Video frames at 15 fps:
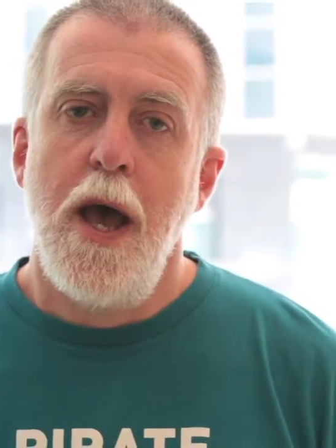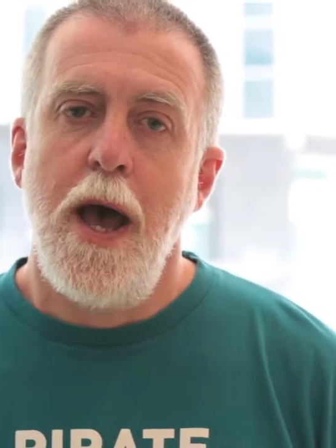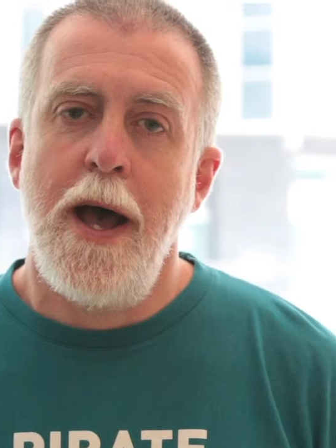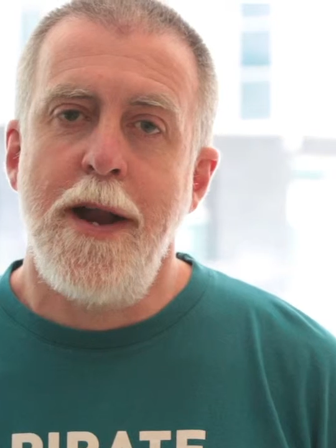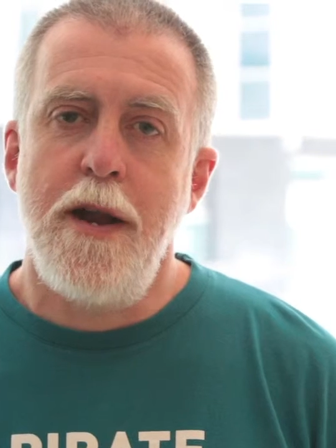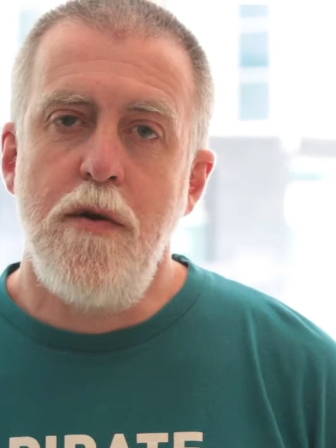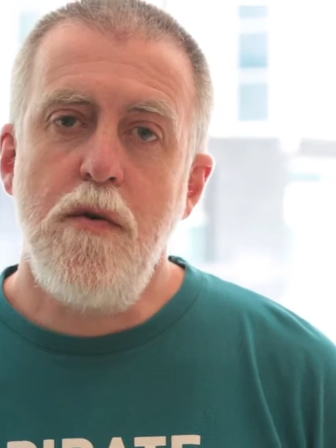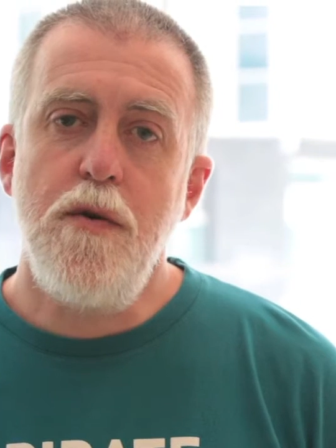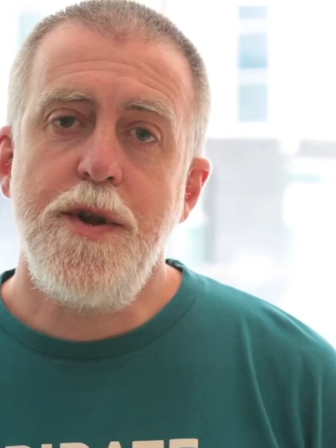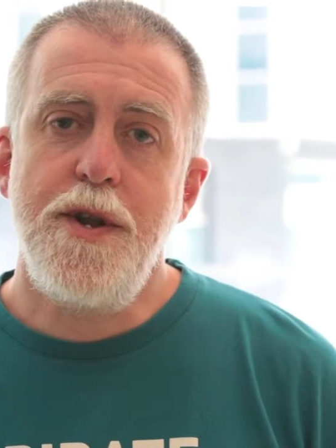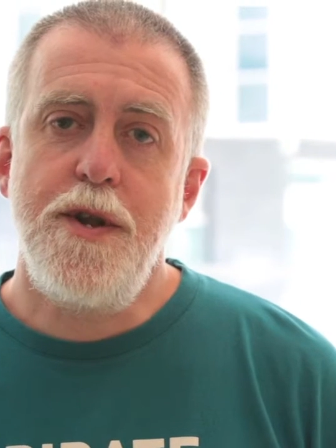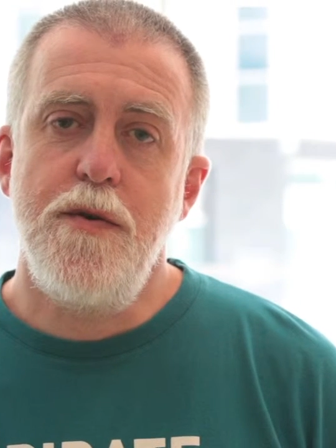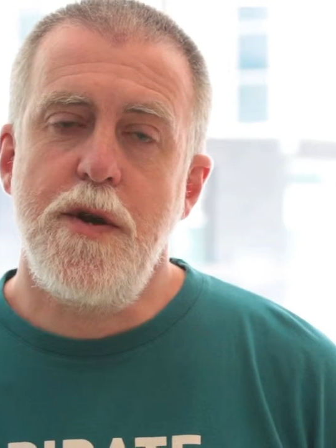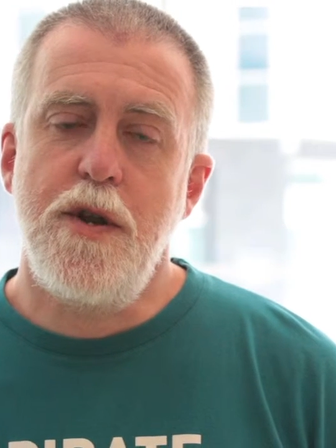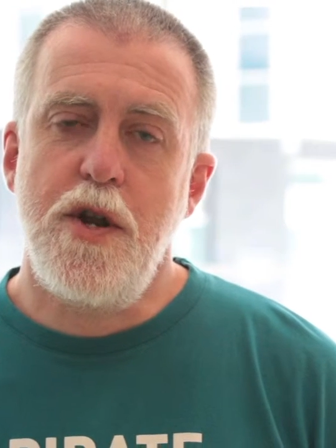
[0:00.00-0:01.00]
And in order
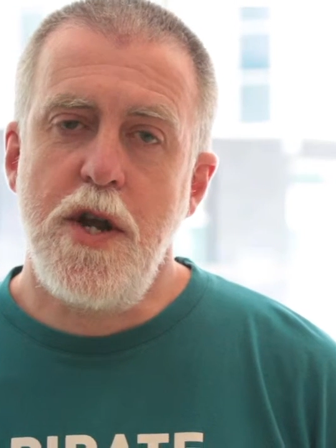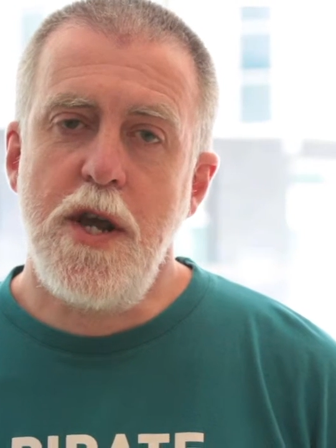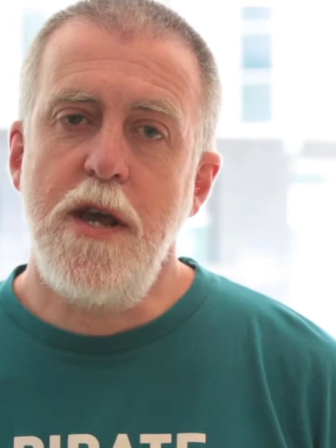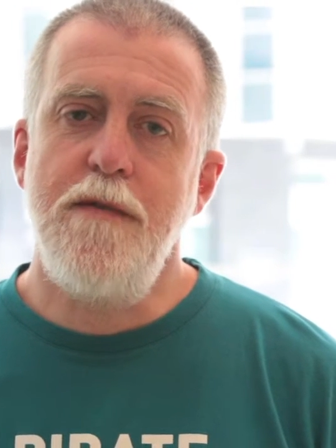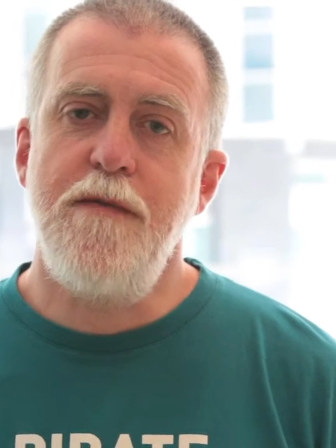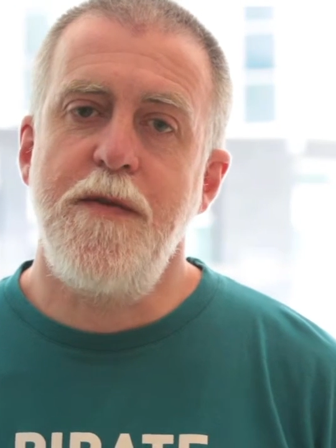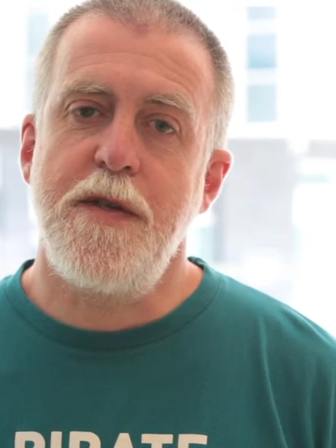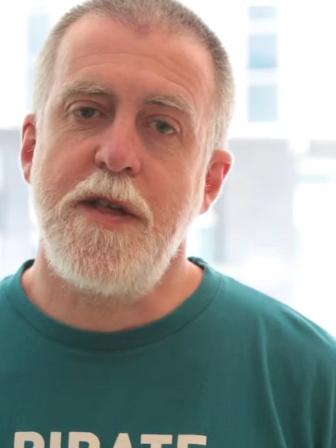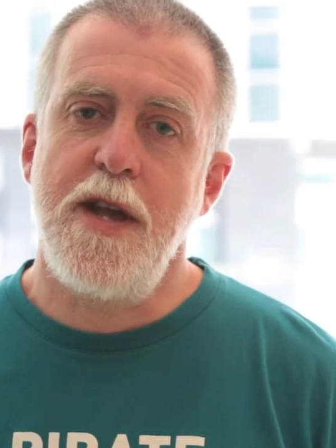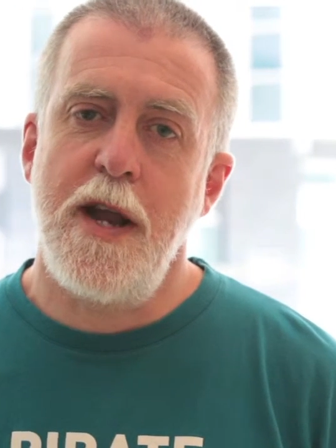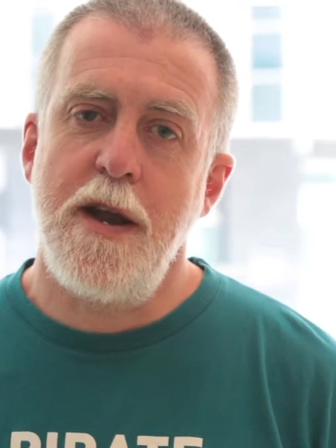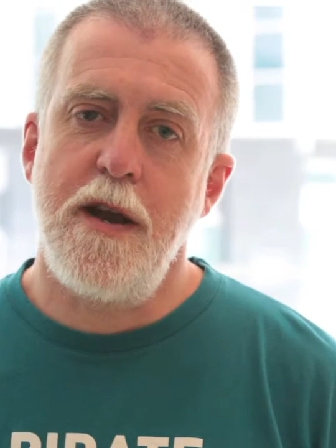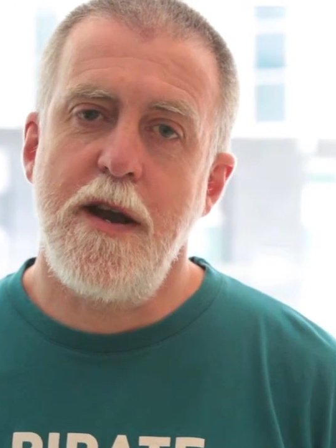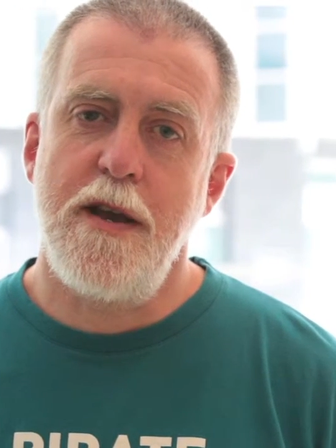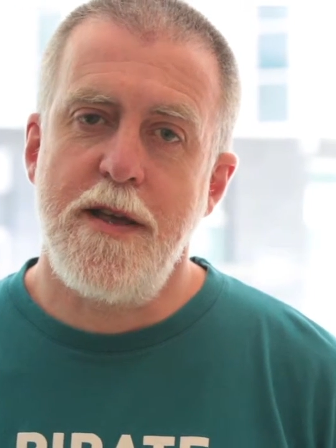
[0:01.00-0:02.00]
to achieve the
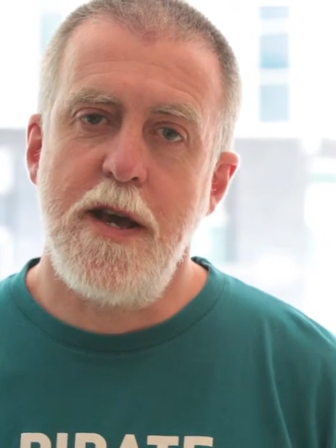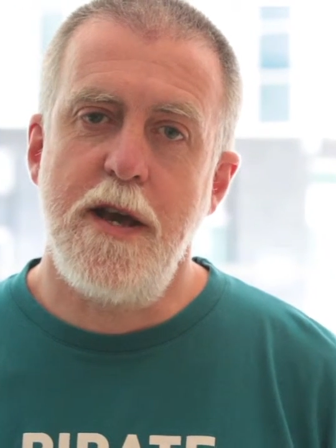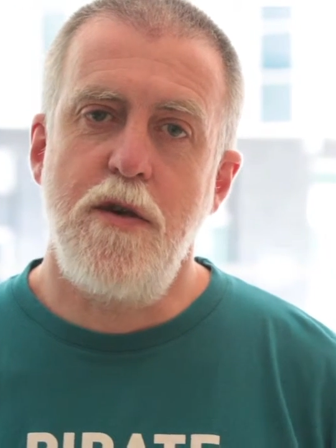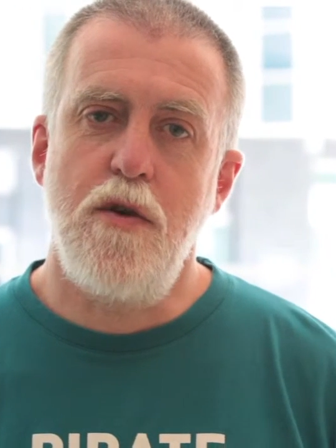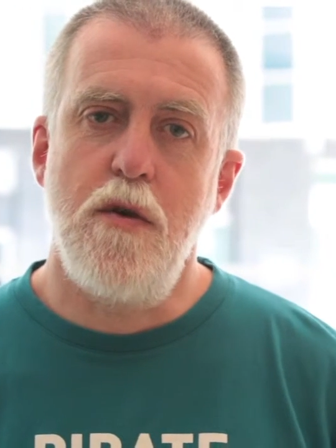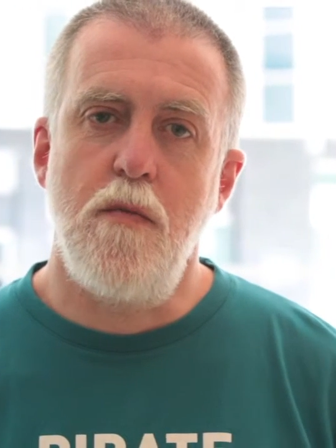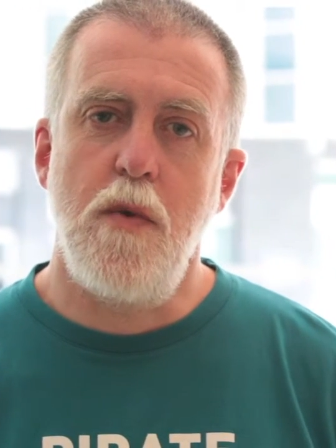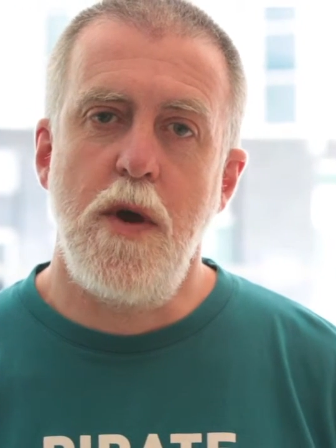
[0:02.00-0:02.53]
standardization,